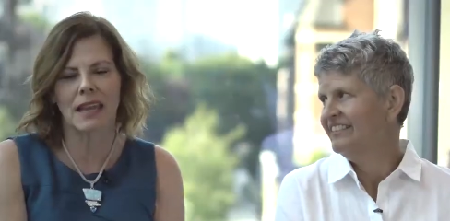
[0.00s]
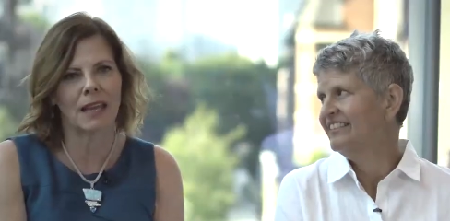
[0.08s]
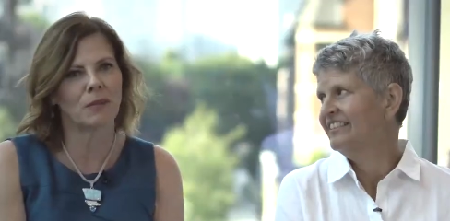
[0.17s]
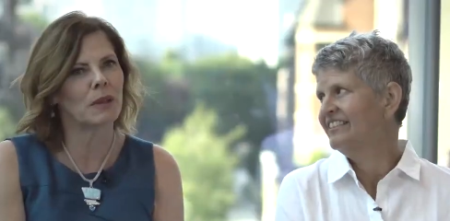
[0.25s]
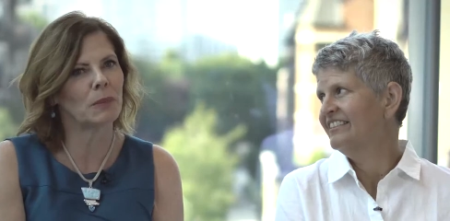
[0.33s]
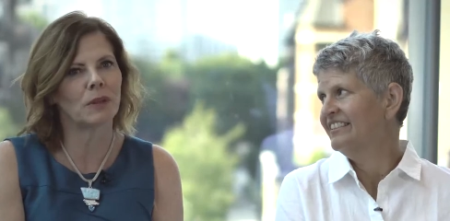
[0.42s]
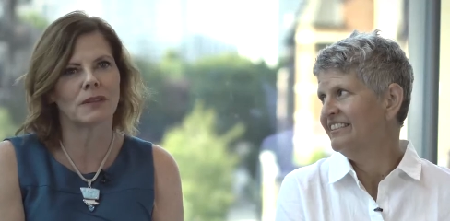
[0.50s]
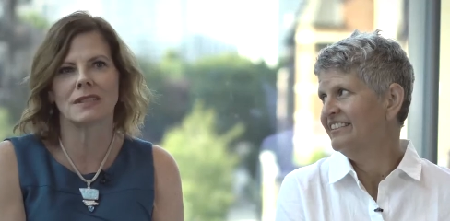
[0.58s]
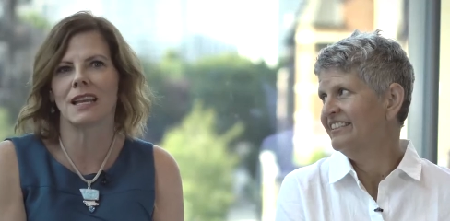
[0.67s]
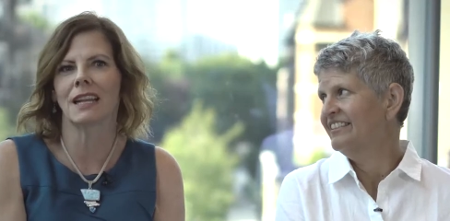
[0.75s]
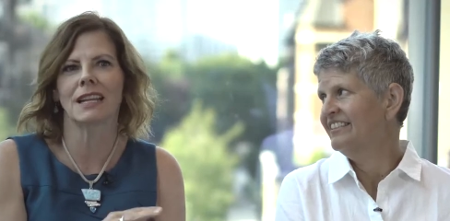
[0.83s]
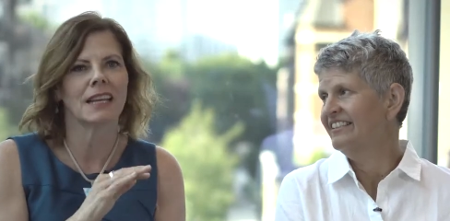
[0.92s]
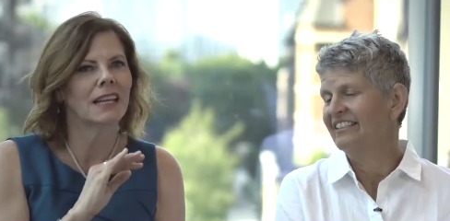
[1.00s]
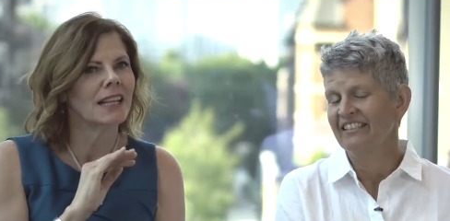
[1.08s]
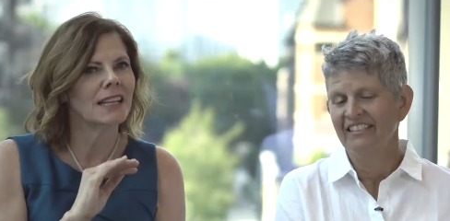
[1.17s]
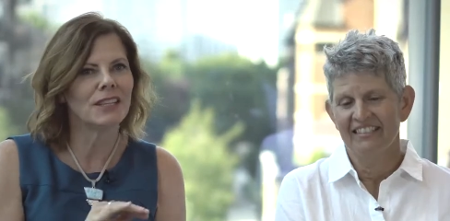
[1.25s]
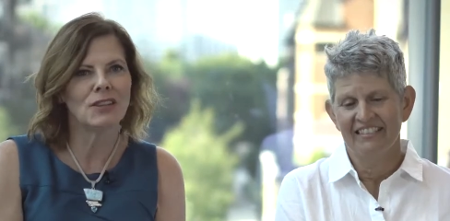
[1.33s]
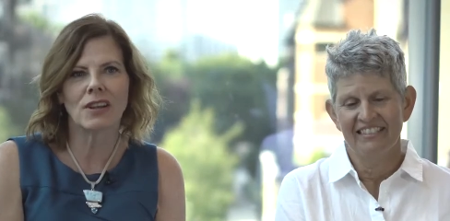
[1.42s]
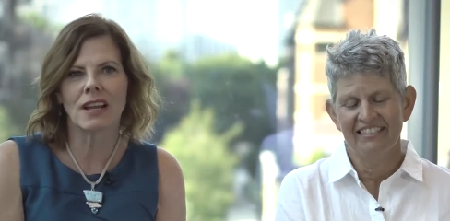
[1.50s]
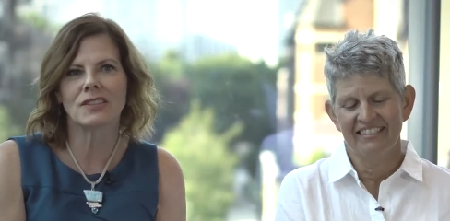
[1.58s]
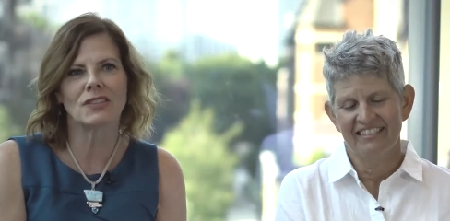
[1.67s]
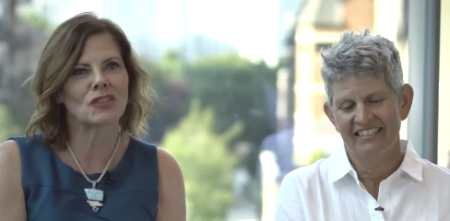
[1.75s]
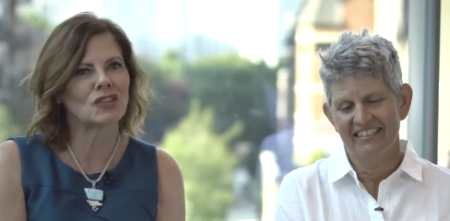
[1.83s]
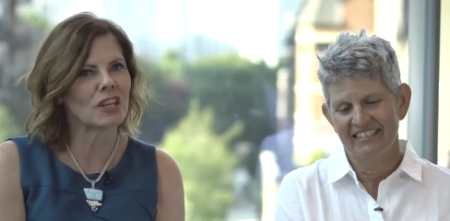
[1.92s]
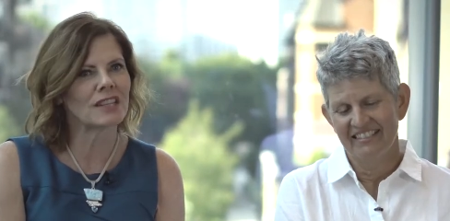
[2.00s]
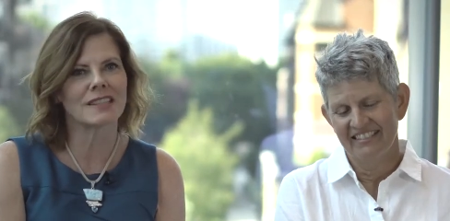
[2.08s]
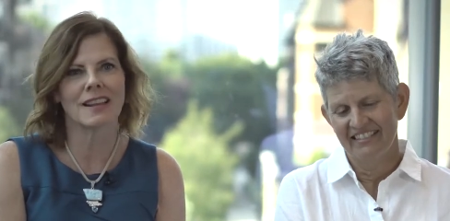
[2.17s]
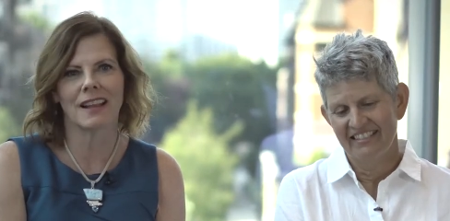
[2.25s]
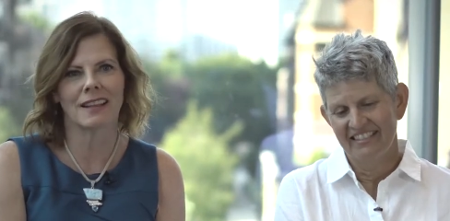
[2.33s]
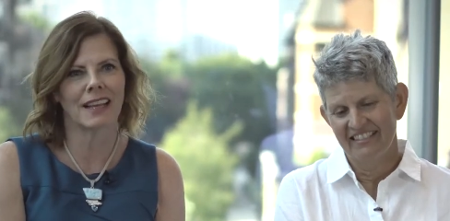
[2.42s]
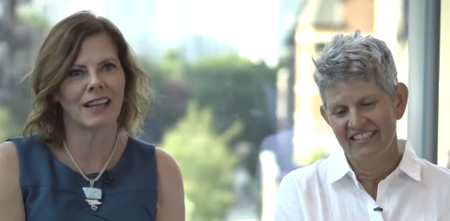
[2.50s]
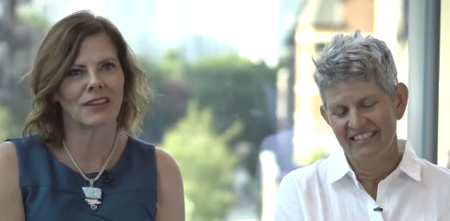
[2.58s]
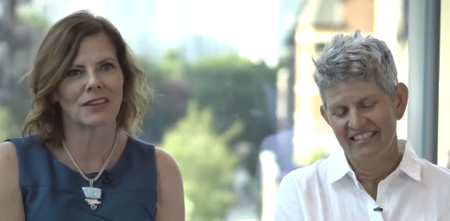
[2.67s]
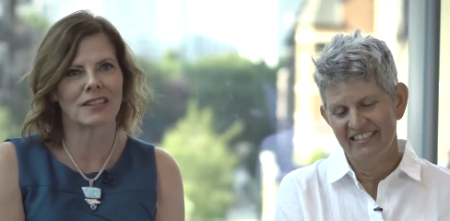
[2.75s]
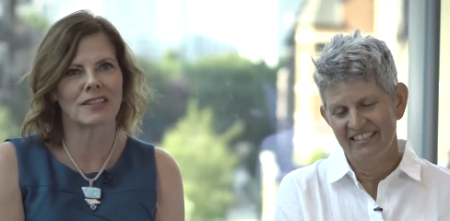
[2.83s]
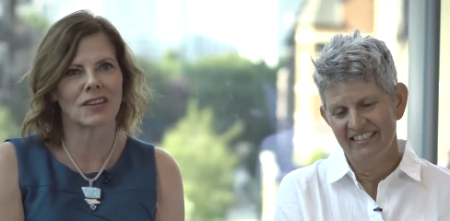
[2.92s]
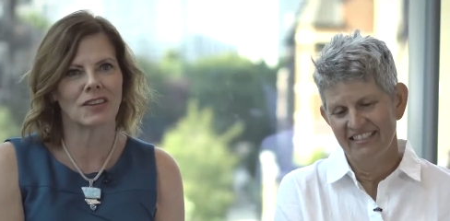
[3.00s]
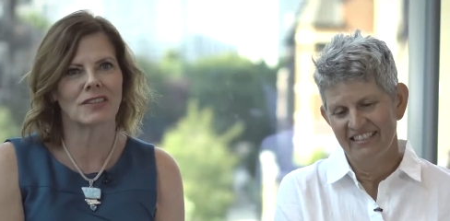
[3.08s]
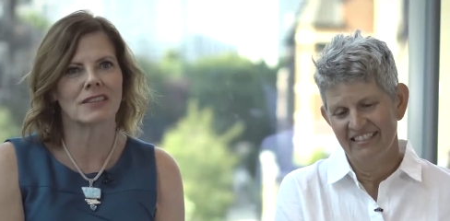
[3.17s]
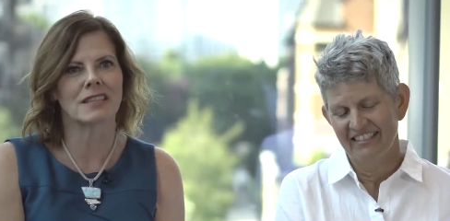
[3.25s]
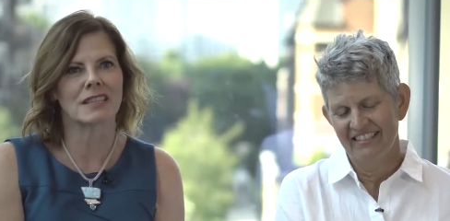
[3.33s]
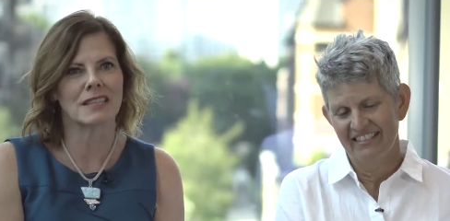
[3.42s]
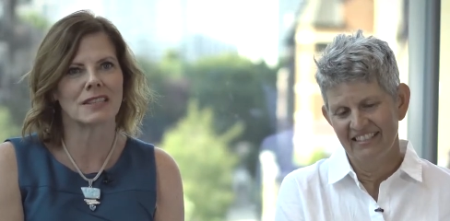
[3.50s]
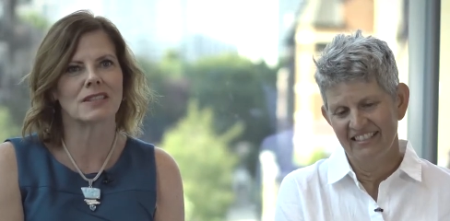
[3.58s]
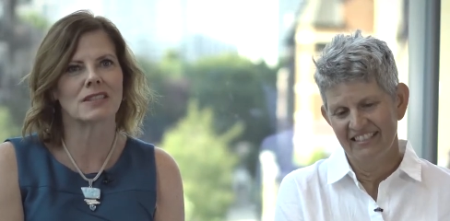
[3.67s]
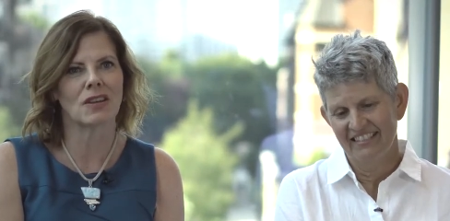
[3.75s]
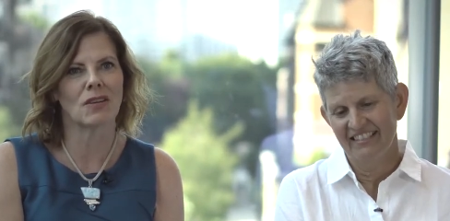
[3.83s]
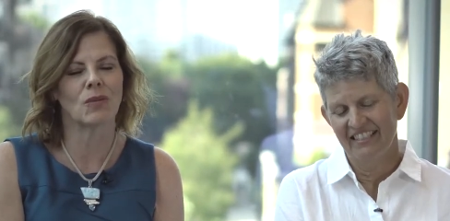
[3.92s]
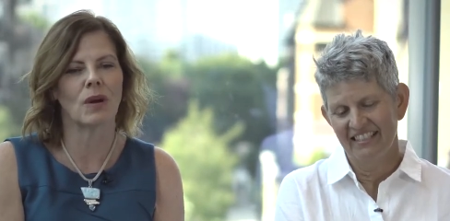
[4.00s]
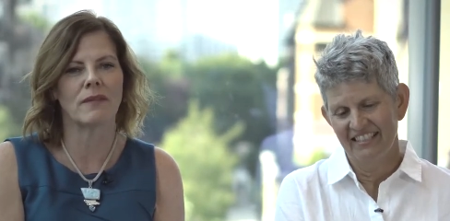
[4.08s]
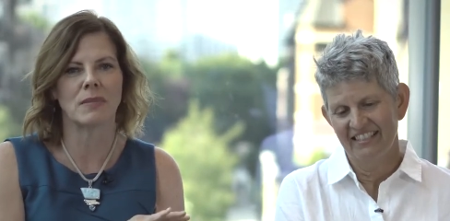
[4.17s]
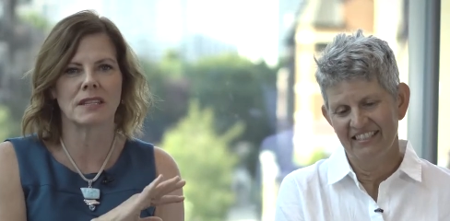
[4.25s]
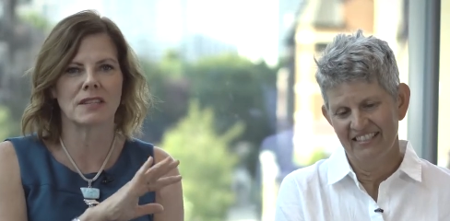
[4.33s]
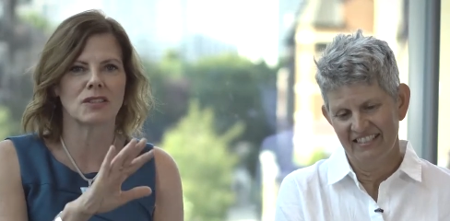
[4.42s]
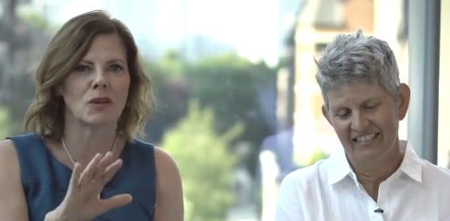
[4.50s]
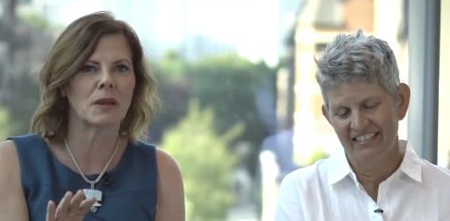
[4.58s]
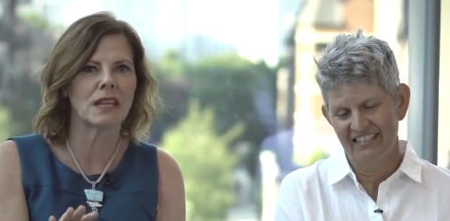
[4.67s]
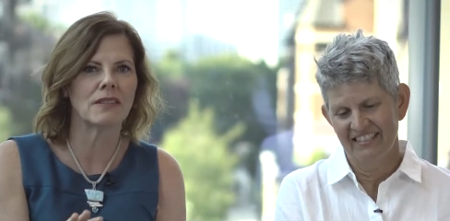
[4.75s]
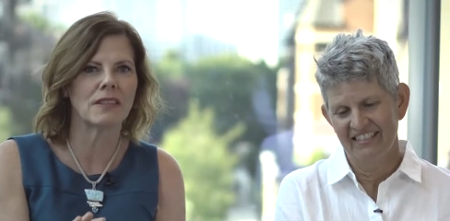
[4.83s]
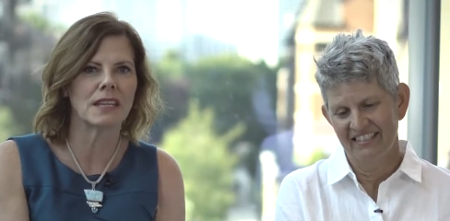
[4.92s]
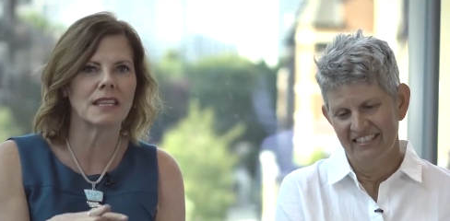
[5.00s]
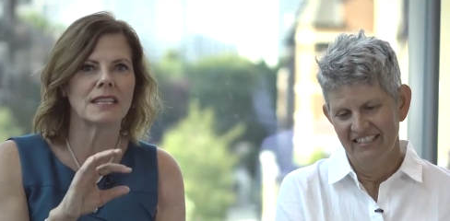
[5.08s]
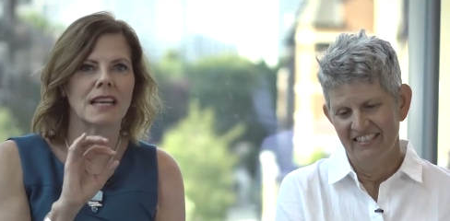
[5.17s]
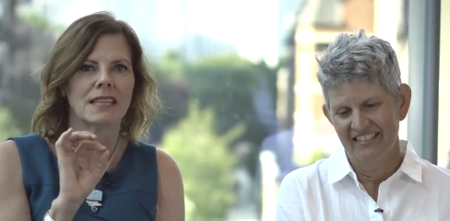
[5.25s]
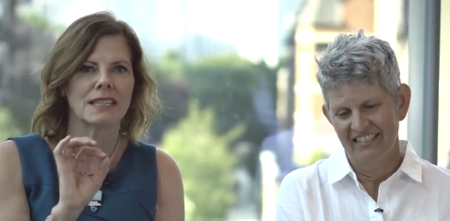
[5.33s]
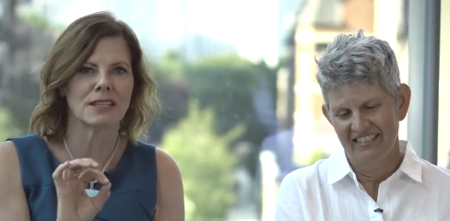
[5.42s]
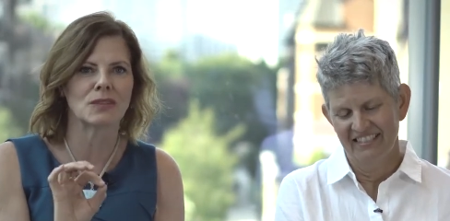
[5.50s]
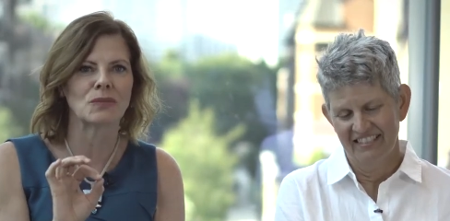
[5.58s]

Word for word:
Speaker 1: again, people have said you guys are just not like other consultants. This is so. I've been to so many of these, and this